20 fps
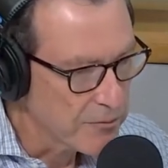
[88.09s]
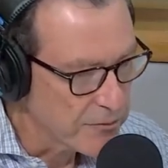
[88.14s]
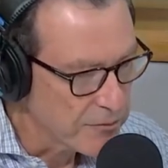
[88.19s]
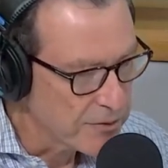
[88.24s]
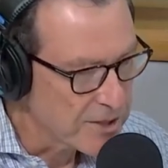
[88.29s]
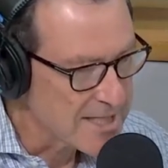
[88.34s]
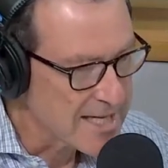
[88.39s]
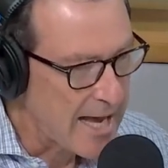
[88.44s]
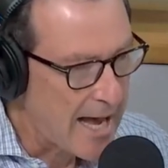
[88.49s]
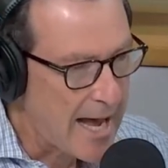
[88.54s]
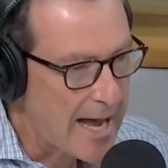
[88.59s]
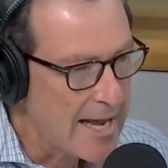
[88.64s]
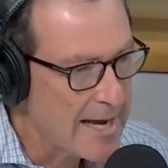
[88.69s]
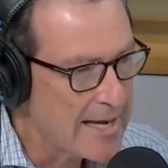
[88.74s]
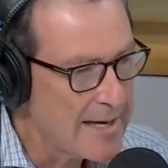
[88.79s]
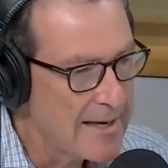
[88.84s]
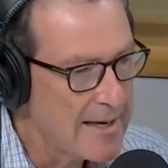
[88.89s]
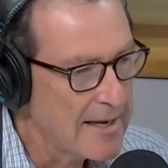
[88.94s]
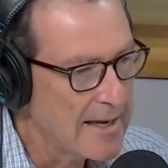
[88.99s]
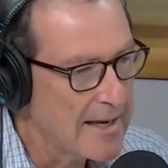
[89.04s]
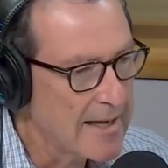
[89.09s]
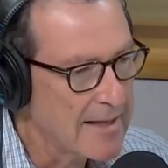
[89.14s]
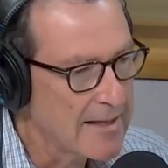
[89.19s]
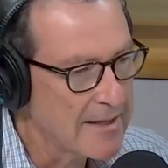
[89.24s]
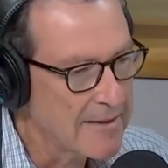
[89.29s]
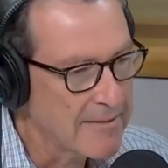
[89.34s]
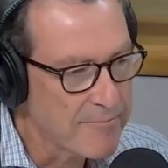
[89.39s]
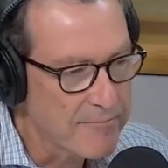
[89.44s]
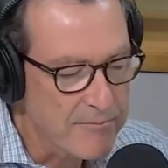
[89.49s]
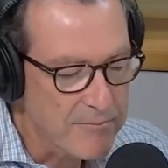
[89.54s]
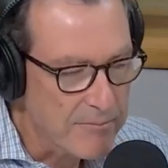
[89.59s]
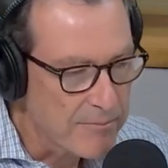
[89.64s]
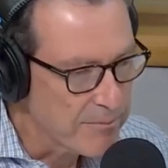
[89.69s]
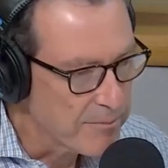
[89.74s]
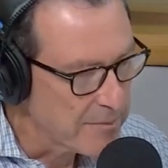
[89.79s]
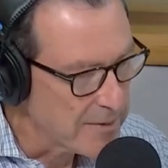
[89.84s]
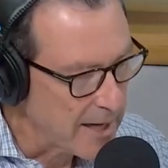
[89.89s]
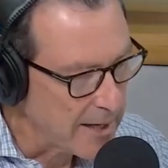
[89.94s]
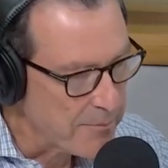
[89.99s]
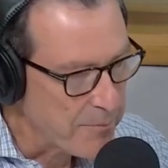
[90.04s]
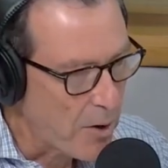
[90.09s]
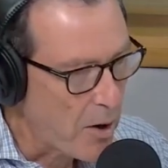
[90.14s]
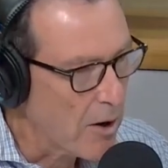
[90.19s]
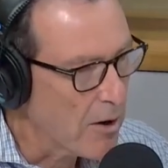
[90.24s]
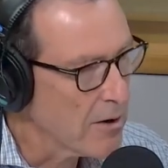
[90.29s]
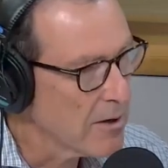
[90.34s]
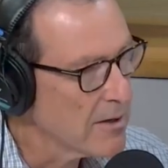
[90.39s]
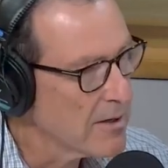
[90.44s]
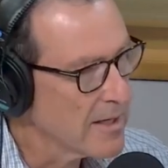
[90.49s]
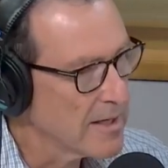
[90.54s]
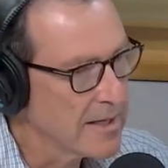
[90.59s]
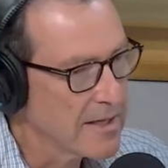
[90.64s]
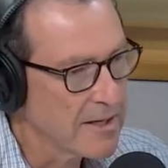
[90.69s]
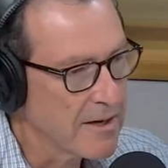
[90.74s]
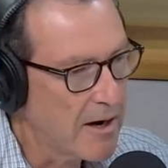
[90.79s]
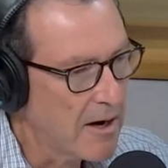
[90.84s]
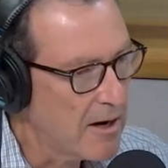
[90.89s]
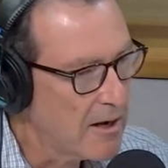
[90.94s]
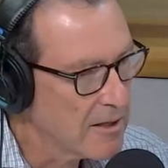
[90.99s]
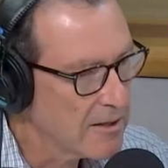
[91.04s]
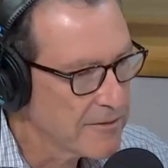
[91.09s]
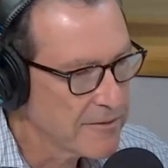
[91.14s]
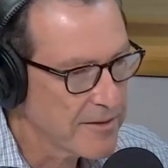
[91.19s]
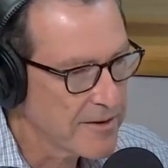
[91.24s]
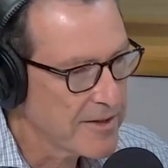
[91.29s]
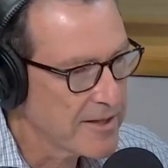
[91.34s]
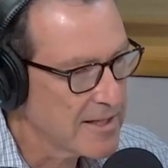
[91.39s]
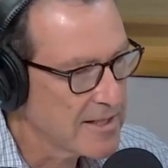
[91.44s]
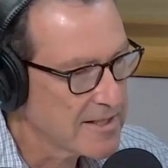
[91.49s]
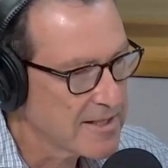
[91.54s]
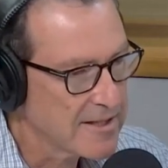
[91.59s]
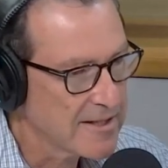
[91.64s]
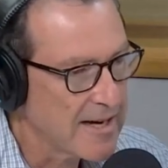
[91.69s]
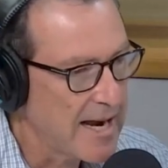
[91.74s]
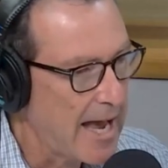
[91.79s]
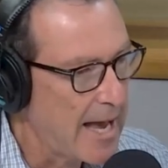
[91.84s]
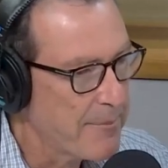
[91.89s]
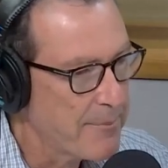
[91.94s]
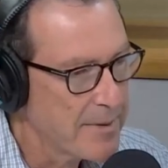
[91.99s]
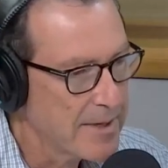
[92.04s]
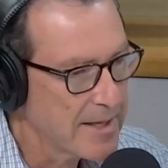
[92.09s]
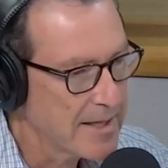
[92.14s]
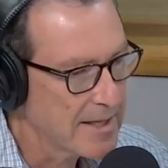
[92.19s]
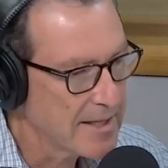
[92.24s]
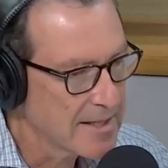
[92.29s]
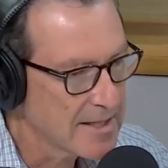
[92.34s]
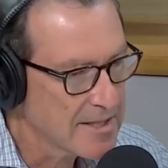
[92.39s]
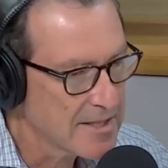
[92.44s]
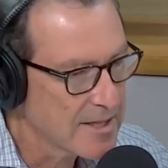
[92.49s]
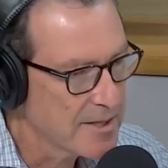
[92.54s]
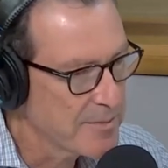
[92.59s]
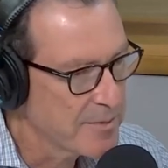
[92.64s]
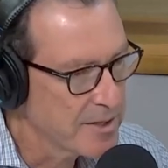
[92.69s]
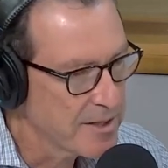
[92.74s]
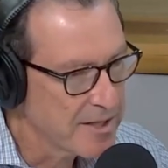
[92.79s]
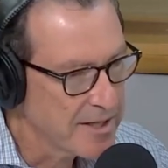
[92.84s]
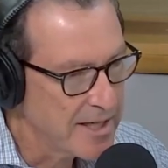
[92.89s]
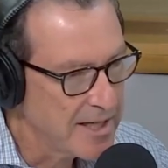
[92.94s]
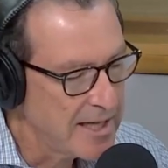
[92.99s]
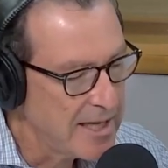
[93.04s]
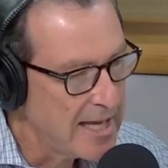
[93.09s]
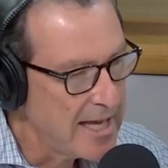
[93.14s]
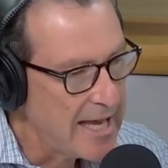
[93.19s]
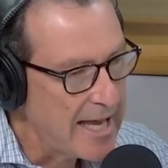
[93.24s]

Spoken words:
reside and take part in all of the things that are happening in this community.